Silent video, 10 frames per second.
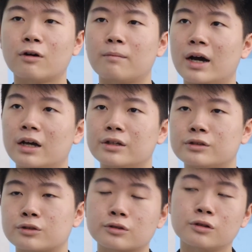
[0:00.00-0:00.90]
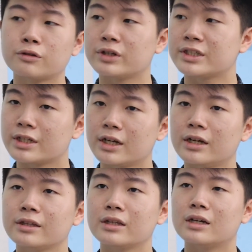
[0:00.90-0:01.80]
for my school
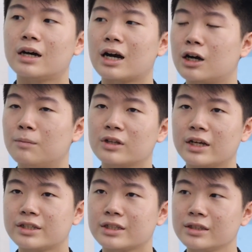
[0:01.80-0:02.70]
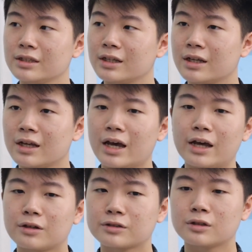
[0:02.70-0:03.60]
tuition, the accommodation,
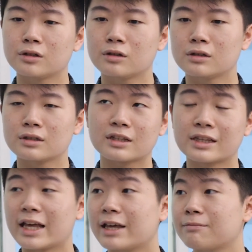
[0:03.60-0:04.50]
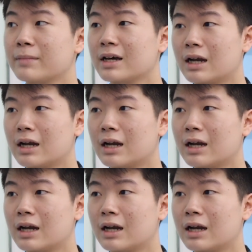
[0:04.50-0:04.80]
and also they give me